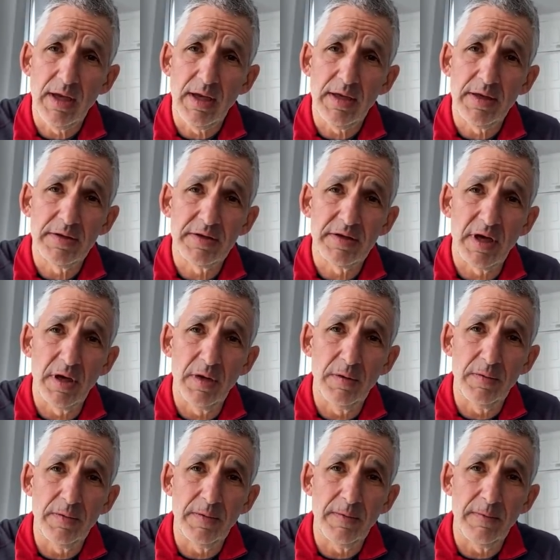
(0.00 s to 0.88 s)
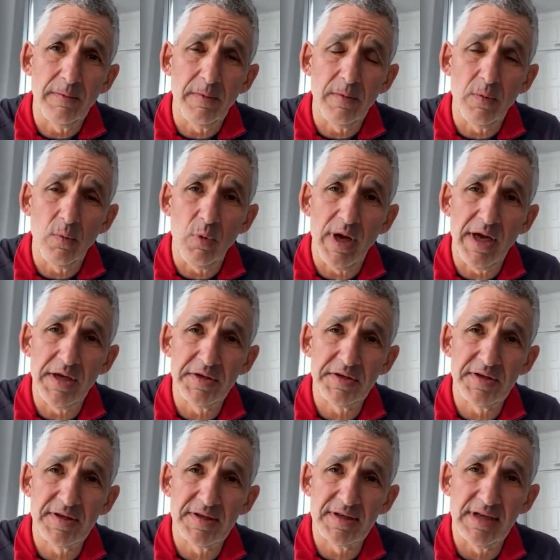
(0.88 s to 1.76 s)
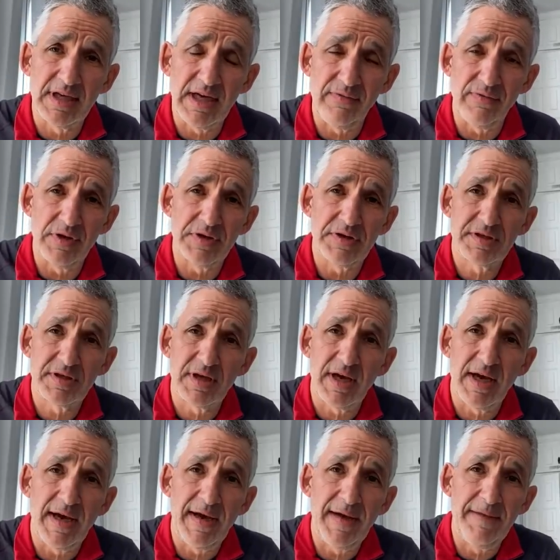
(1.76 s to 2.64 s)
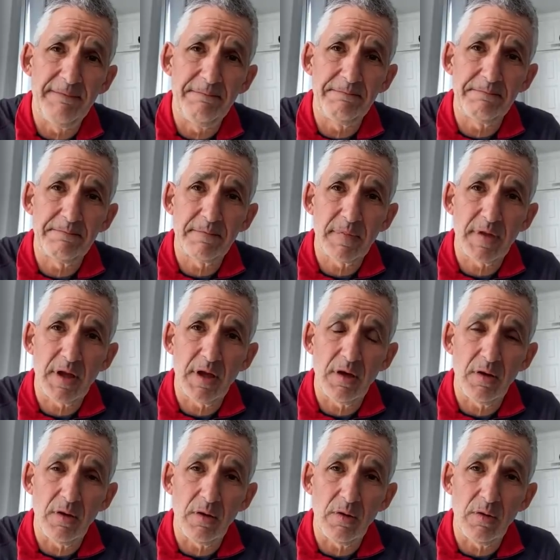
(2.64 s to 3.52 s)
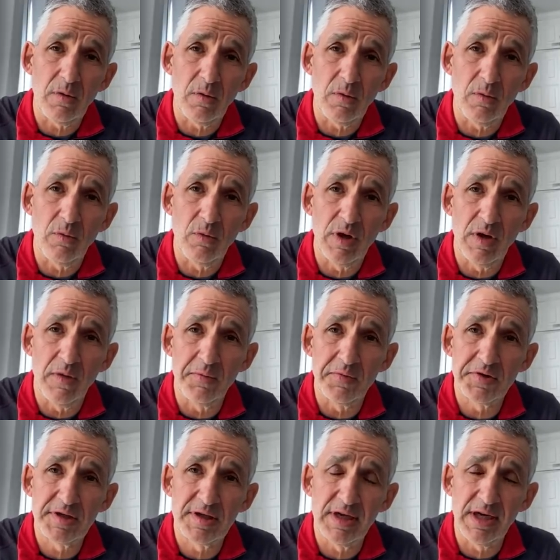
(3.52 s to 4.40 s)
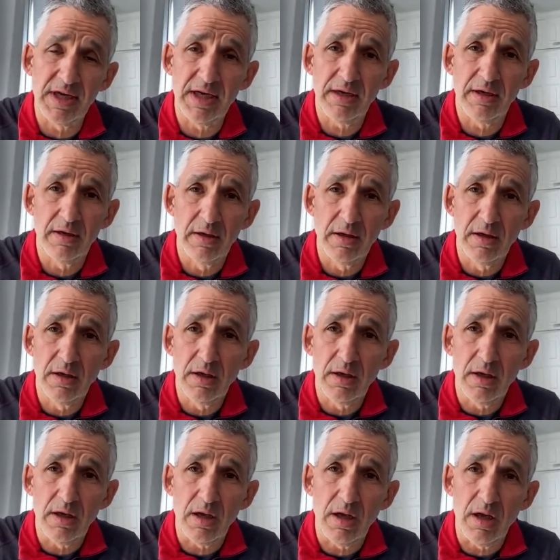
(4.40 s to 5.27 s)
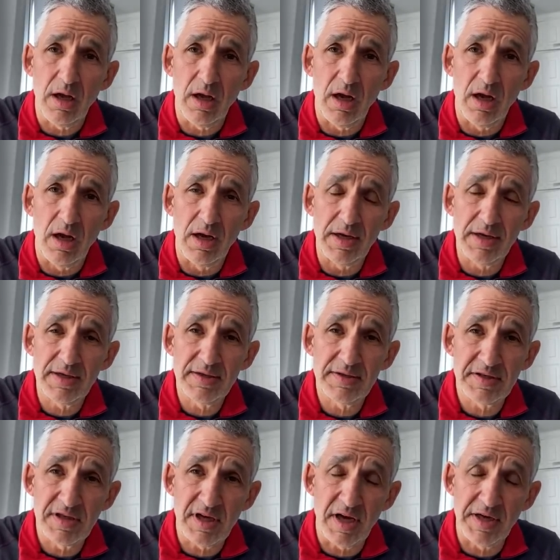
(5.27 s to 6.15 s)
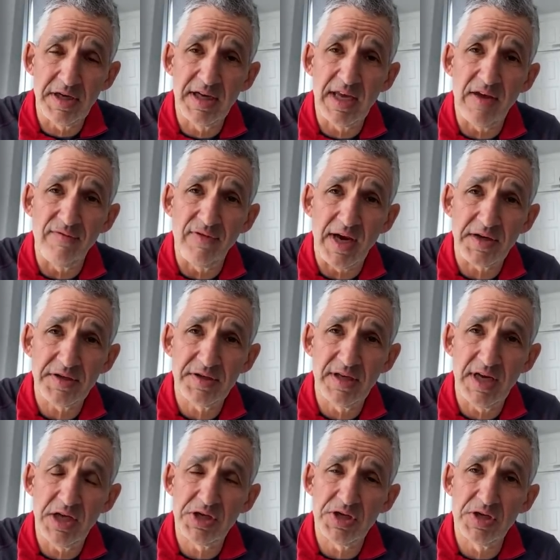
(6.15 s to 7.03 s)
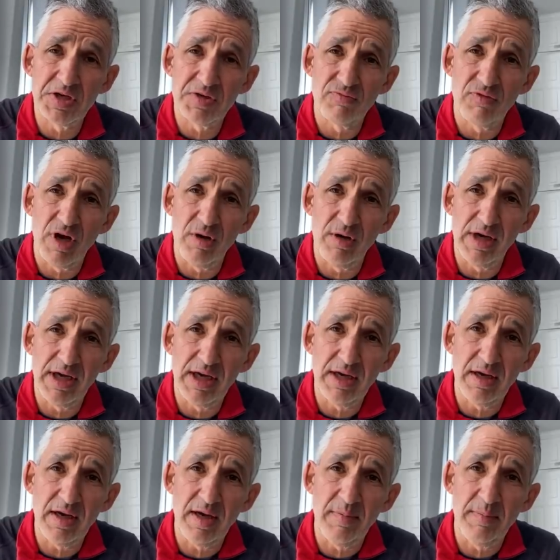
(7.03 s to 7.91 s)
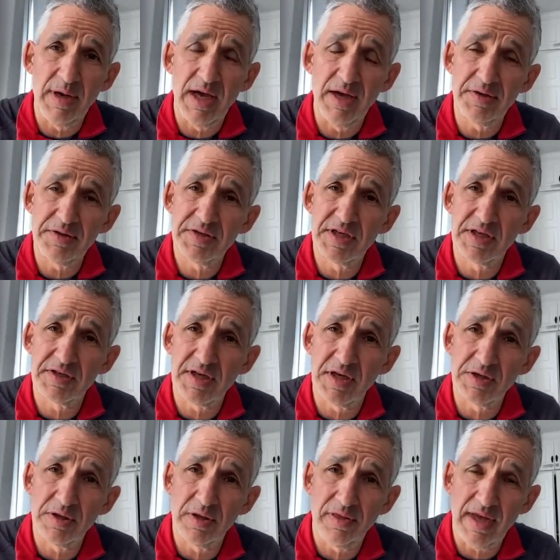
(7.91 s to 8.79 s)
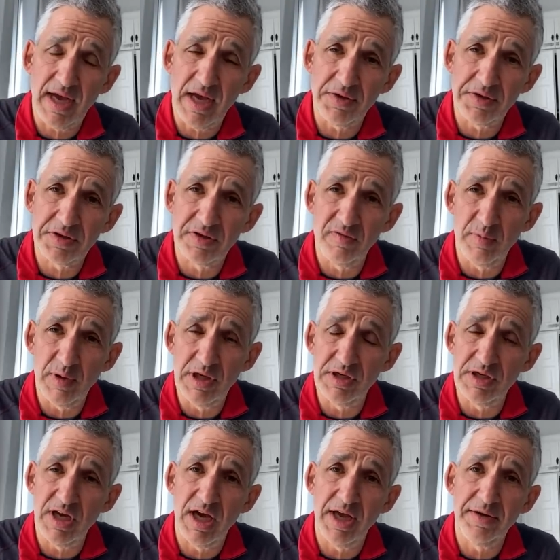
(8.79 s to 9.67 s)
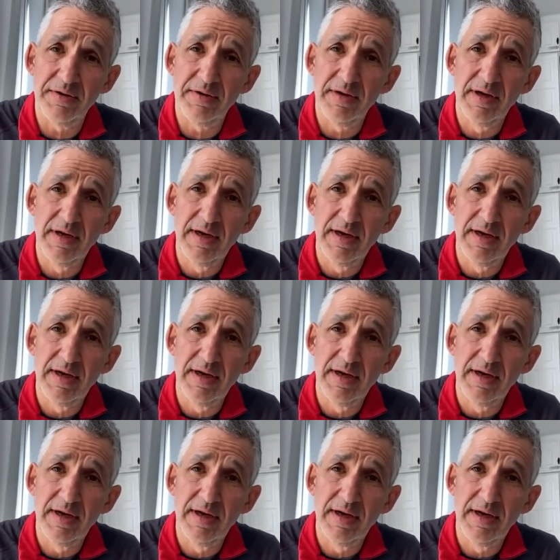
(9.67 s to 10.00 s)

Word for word: So where does this leave us? Um, we obviously are starting to get vaccinations rolling. About 600,000 have been done.